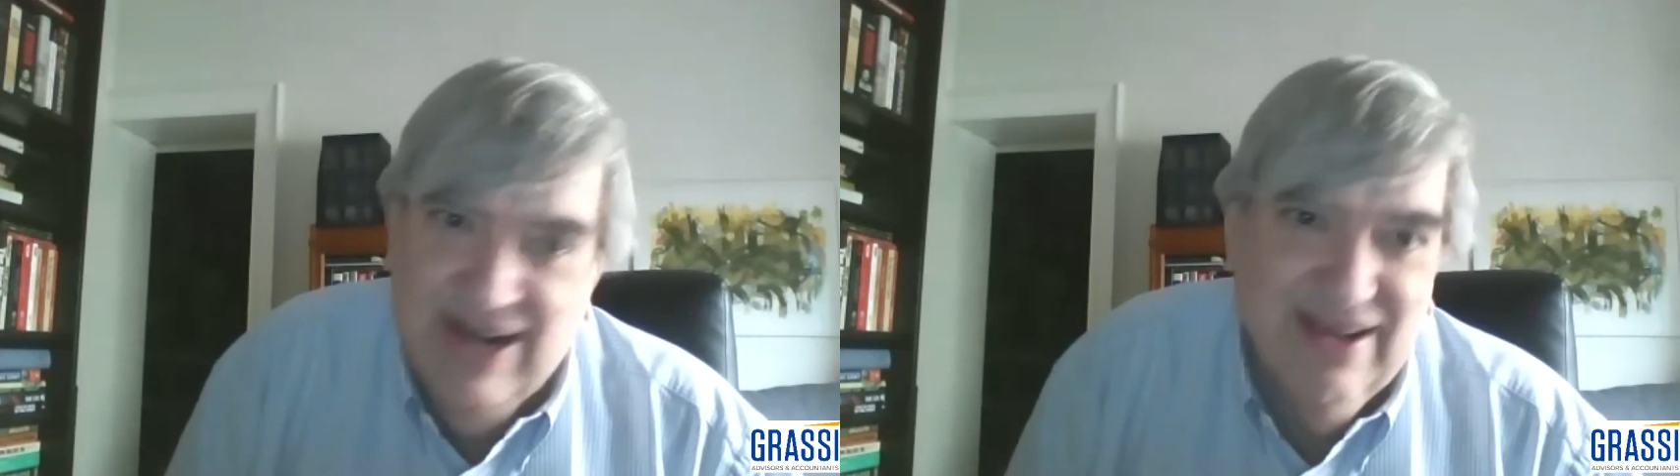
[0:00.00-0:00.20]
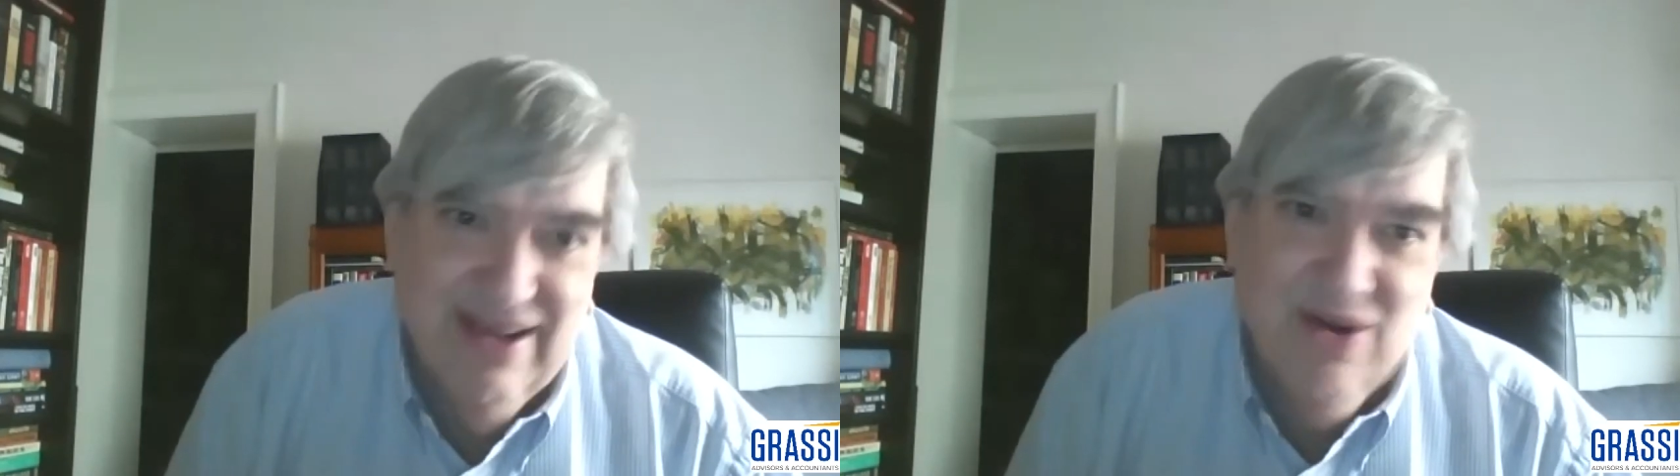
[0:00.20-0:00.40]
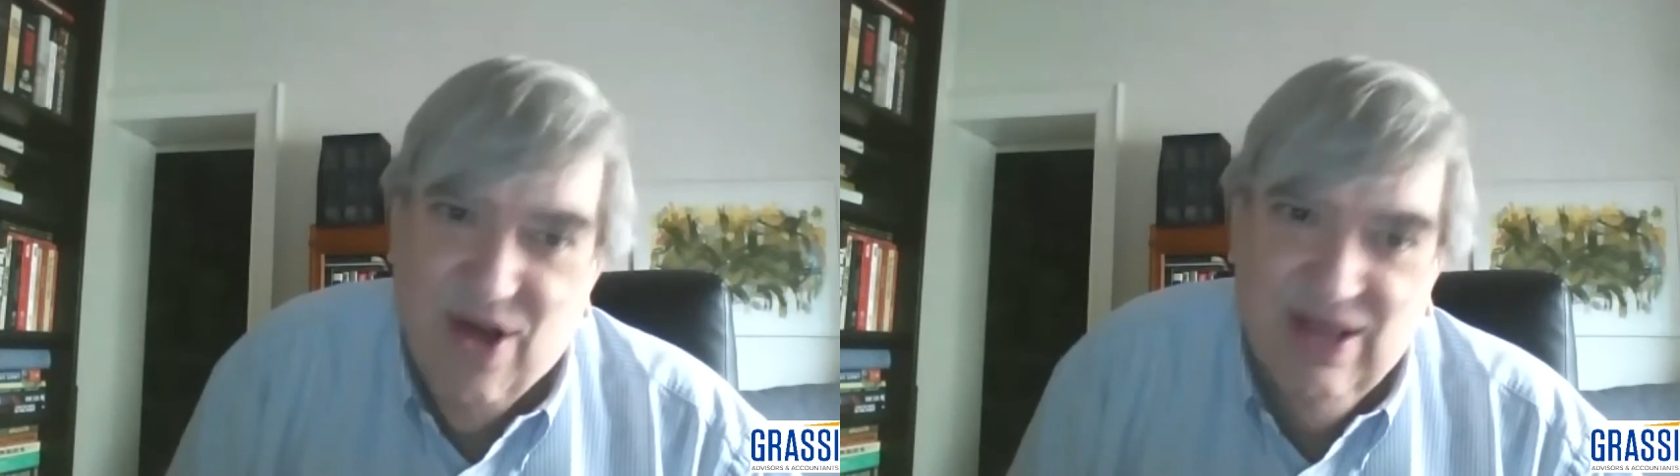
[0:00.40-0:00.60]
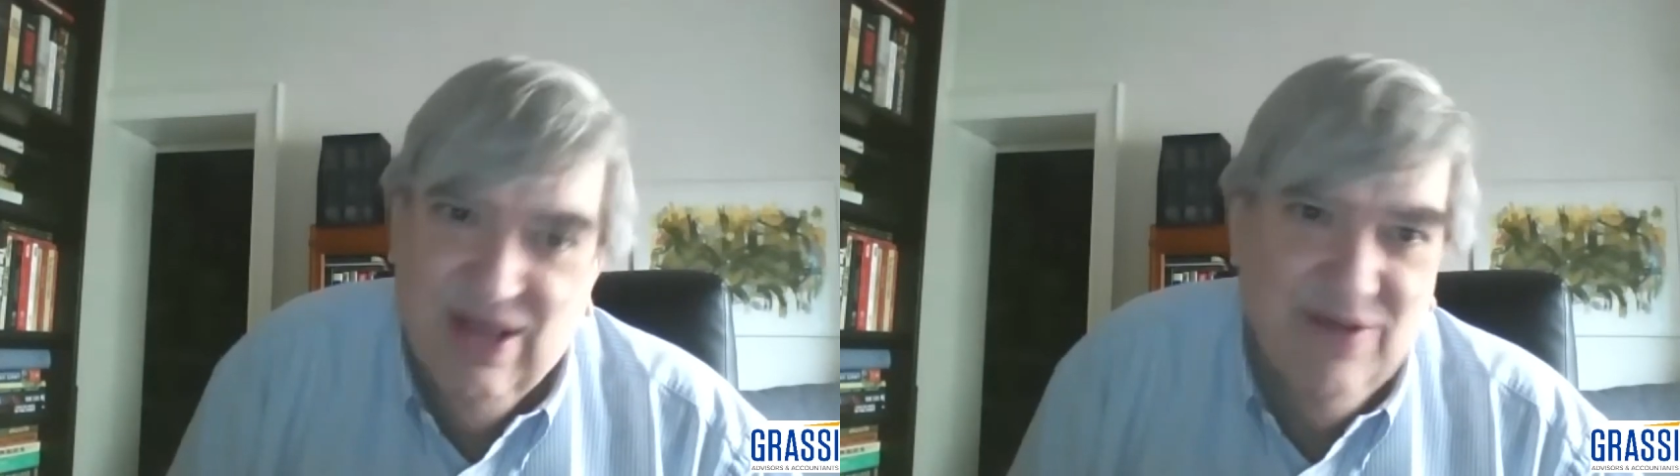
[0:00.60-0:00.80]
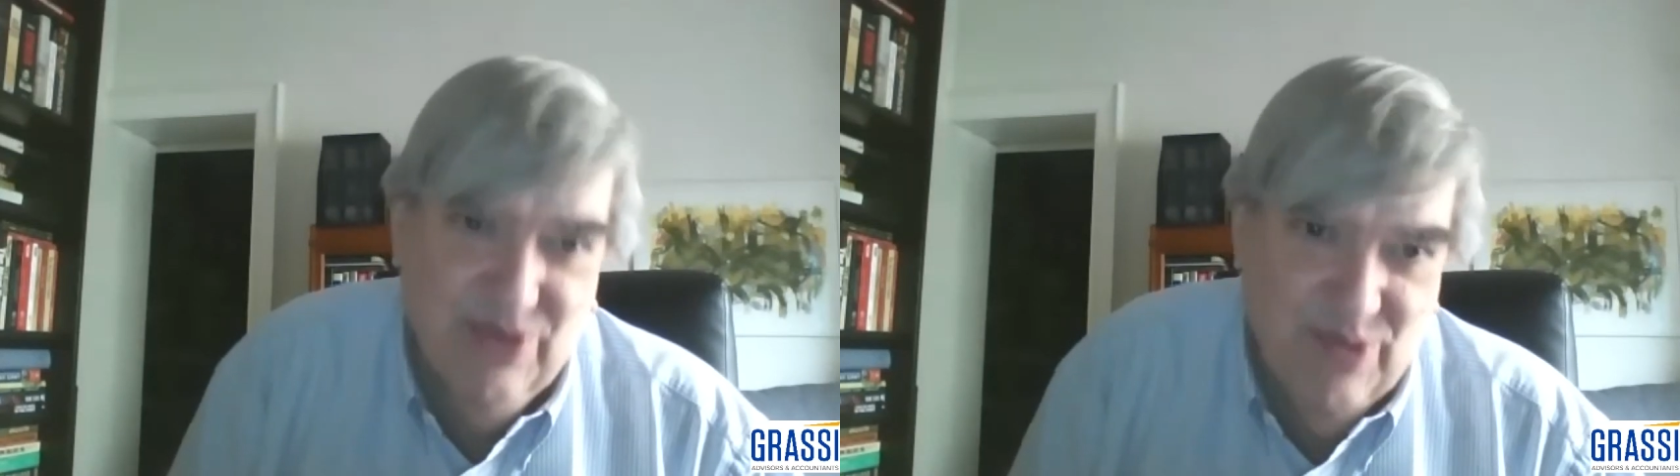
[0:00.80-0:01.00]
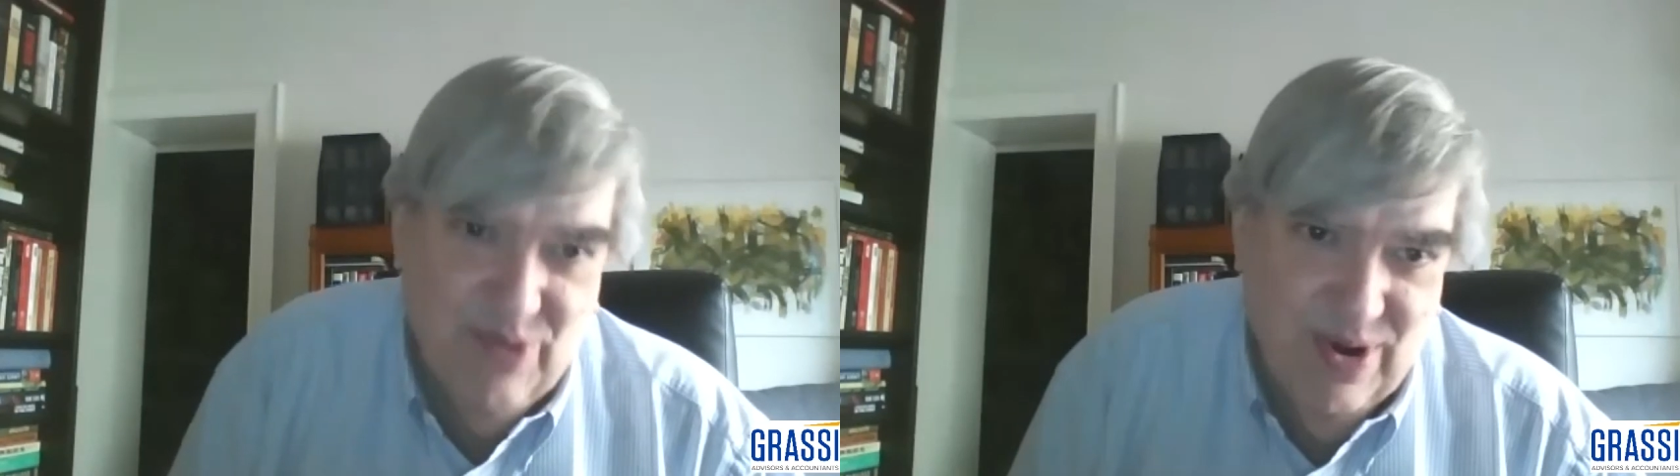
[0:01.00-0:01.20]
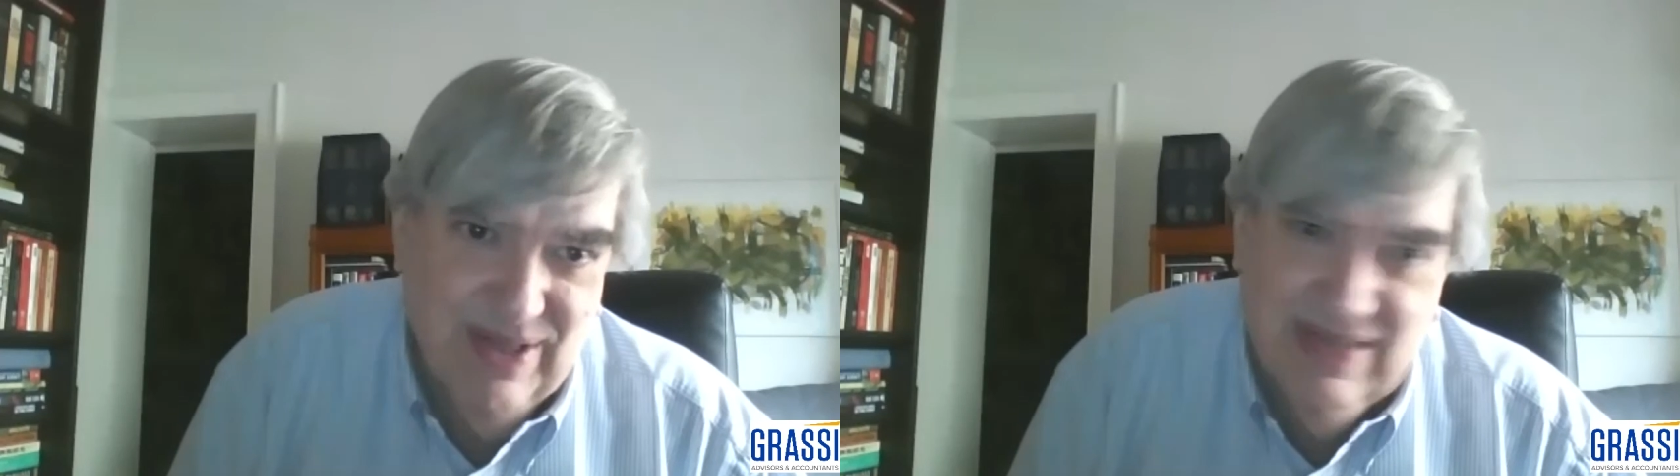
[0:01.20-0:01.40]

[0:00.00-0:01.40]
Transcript: and all over the world,